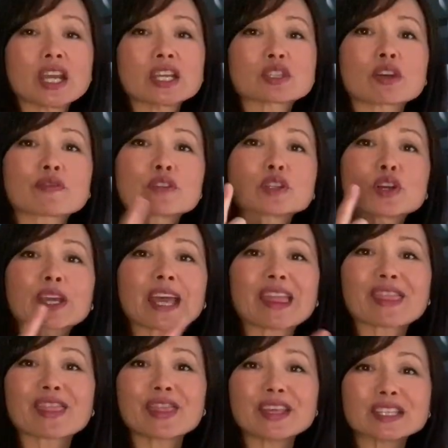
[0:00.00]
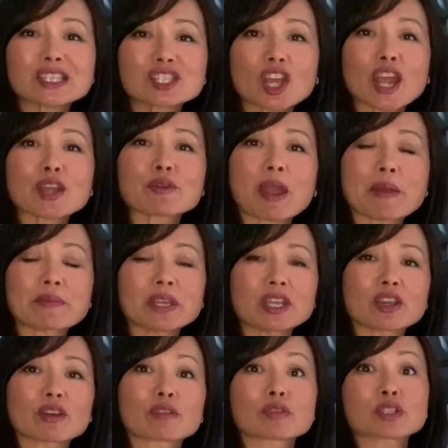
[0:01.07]
So if you look at this diagram
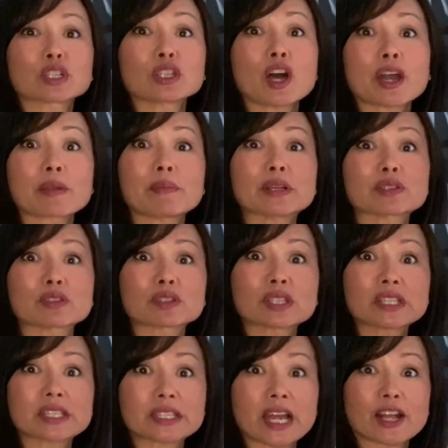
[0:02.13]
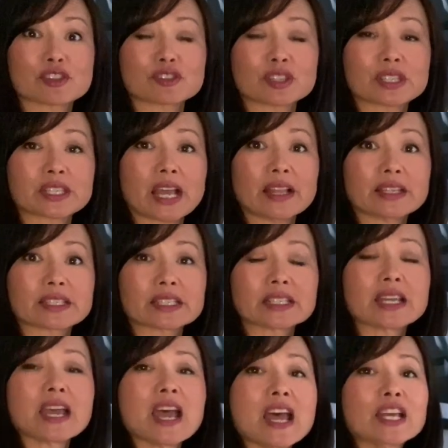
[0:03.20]
here, there's a lot of muscles attached to the skeleton.